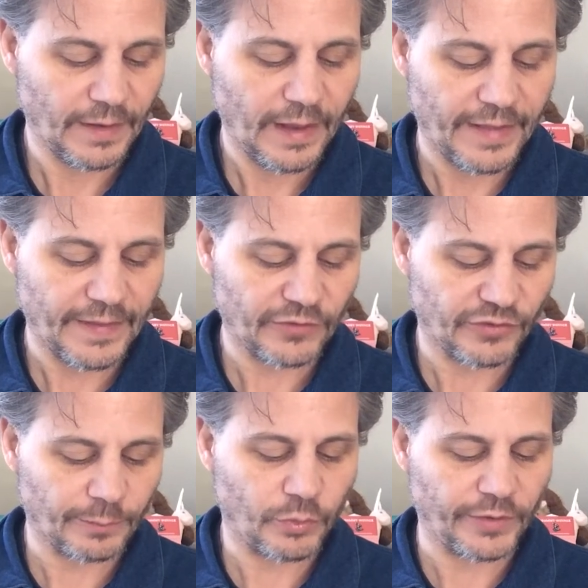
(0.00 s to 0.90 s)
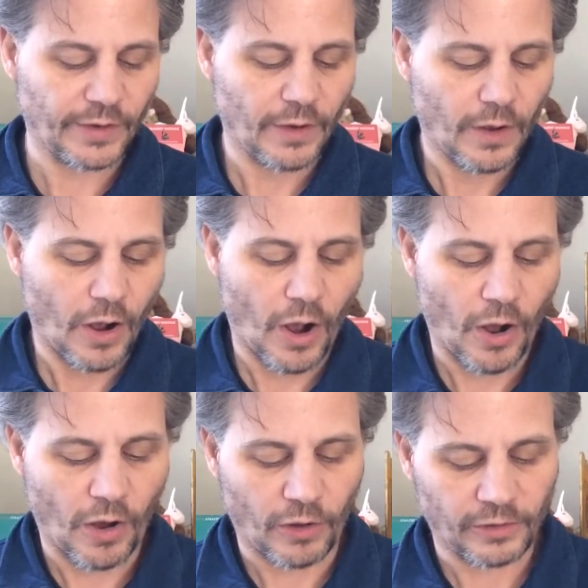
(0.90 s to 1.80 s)
And thou shalt put
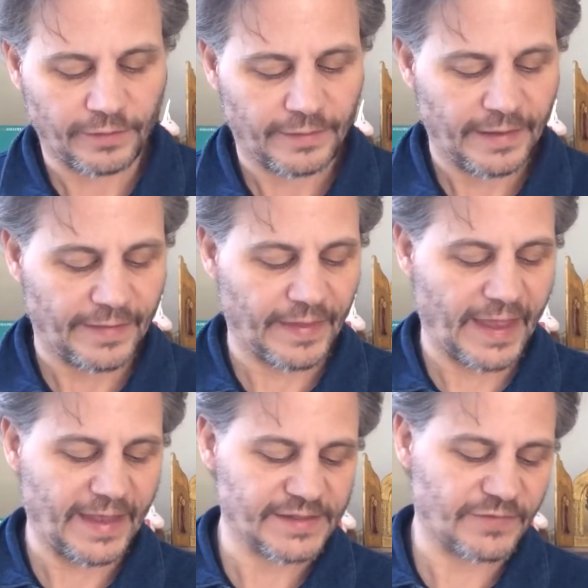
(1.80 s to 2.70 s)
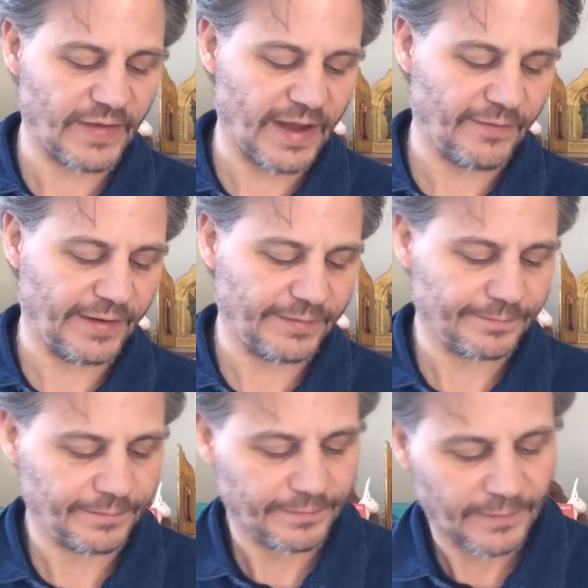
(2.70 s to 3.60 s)
all in the hands of Aaron,
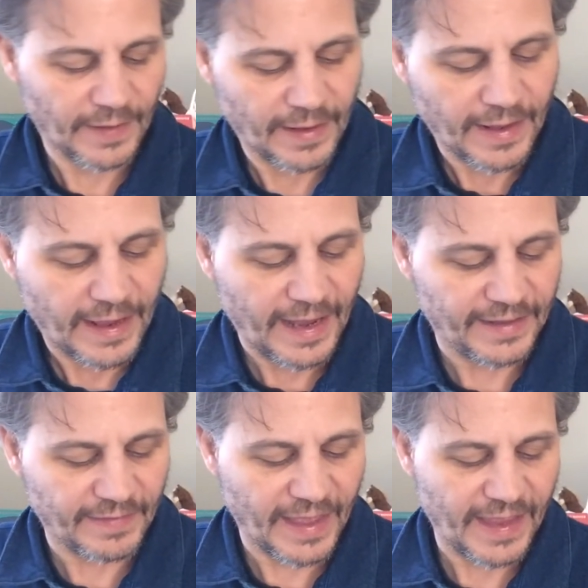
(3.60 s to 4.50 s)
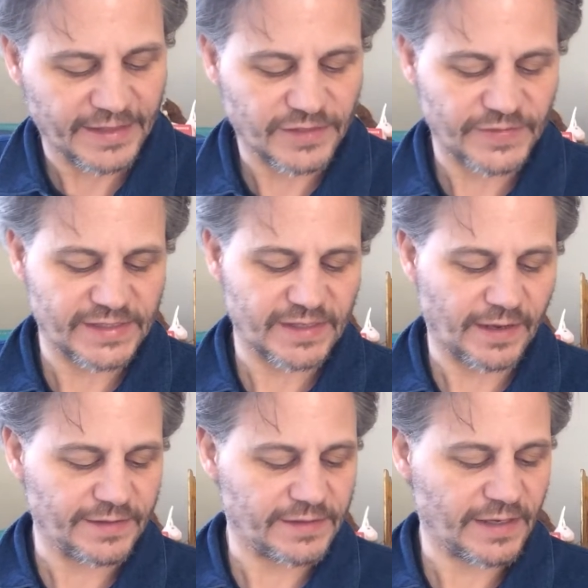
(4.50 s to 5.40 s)
and in the hands of his
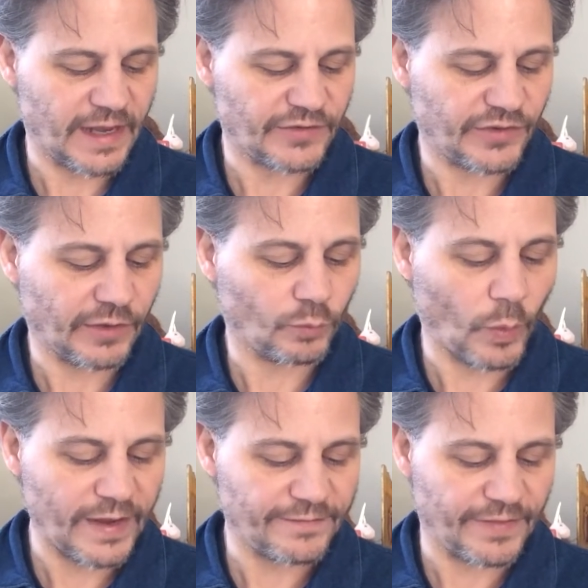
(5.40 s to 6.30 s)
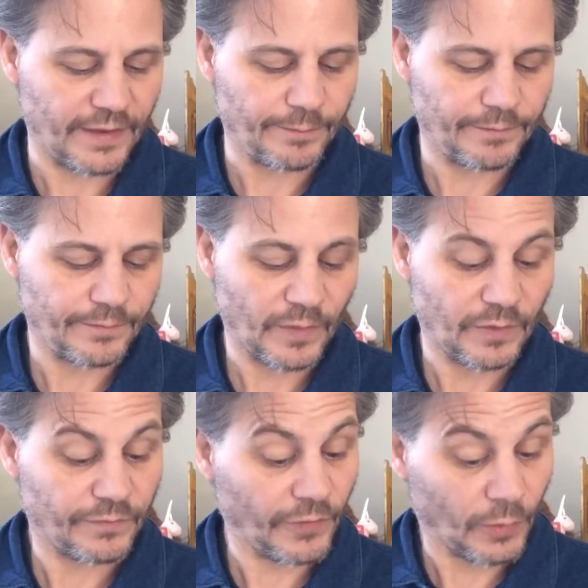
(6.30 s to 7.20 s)
sons, and shalt wave them
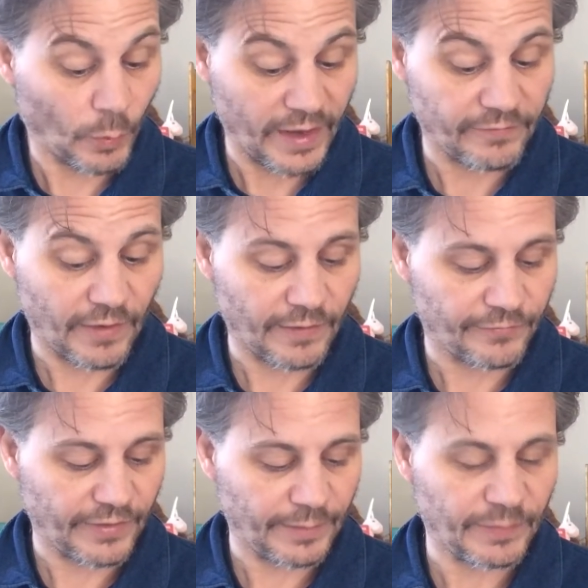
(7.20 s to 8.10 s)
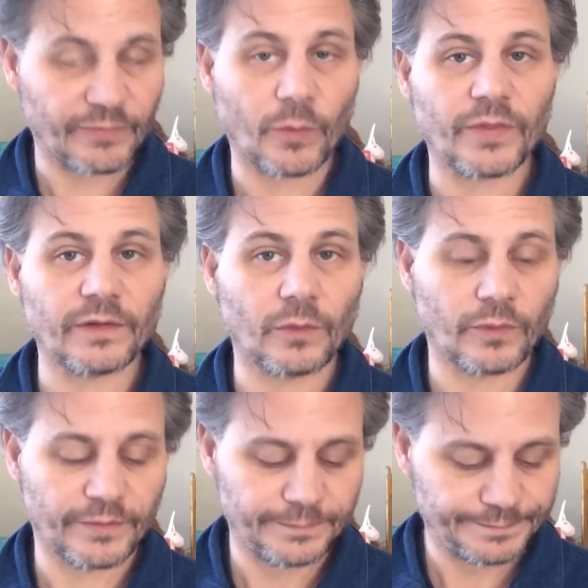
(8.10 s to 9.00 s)
for a wave offering before the
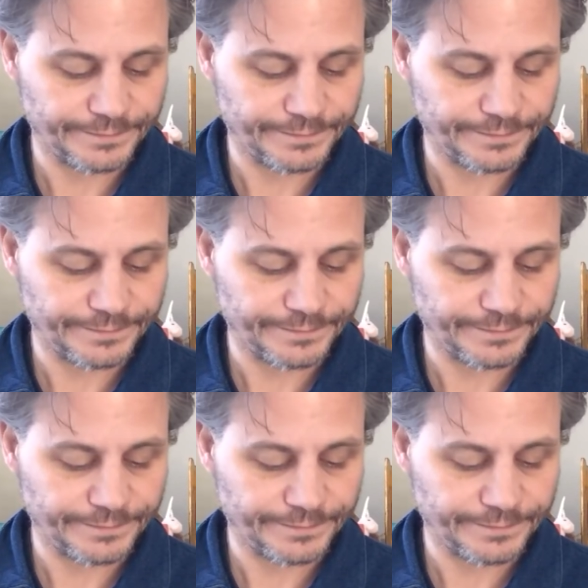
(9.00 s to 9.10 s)
Lord.